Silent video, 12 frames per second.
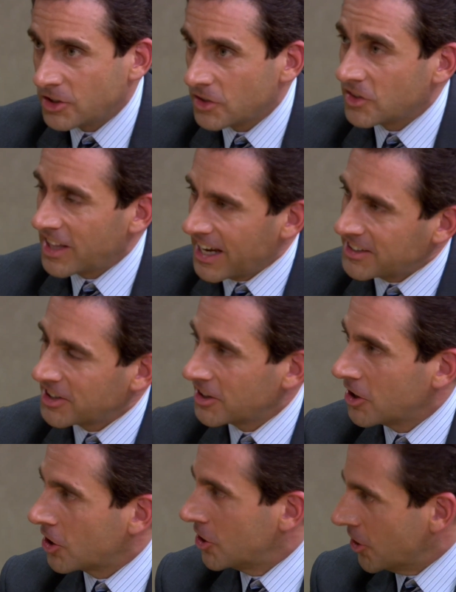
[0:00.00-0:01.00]
I just like
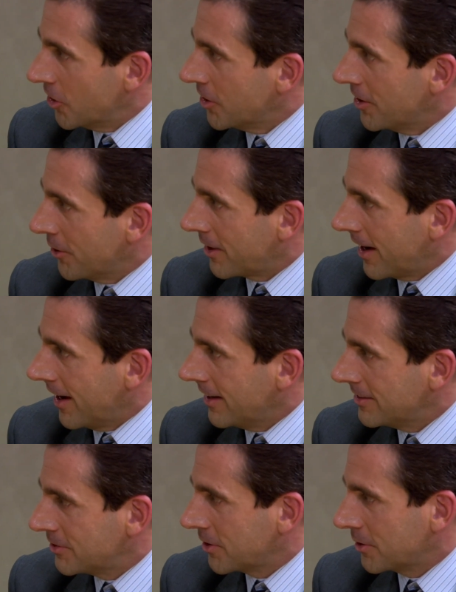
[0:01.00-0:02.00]
to look good, okay?